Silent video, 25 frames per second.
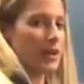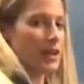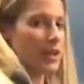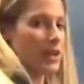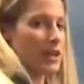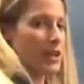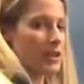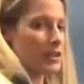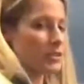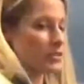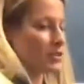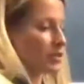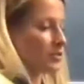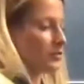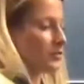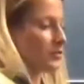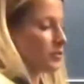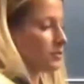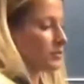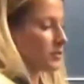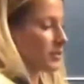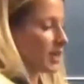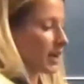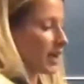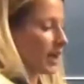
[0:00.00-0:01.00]
So if
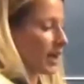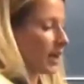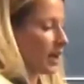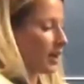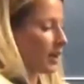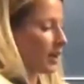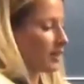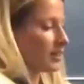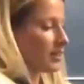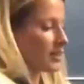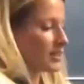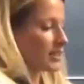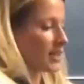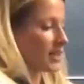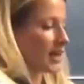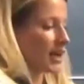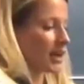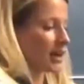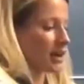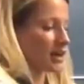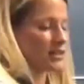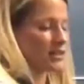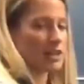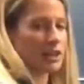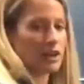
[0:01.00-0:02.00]
you take the
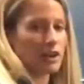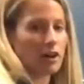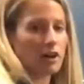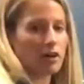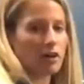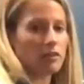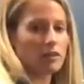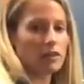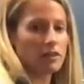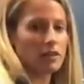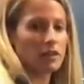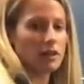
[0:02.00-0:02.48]
tiger tail